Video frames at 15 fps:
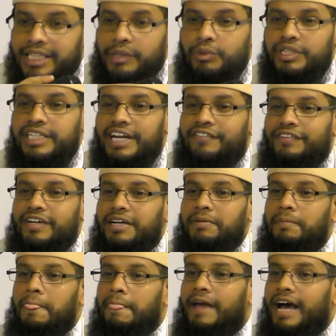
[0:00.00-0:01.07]
He would never
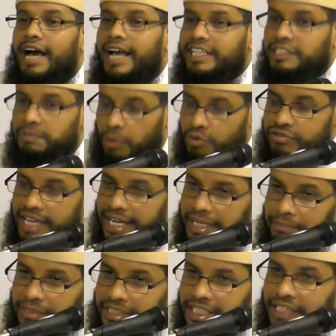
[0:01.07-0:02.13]
expose
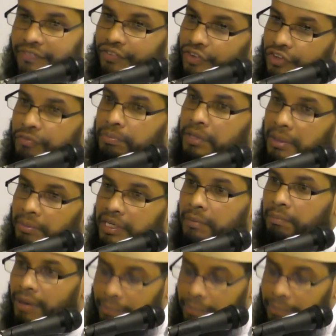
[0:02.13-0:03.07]
anybody in front of people in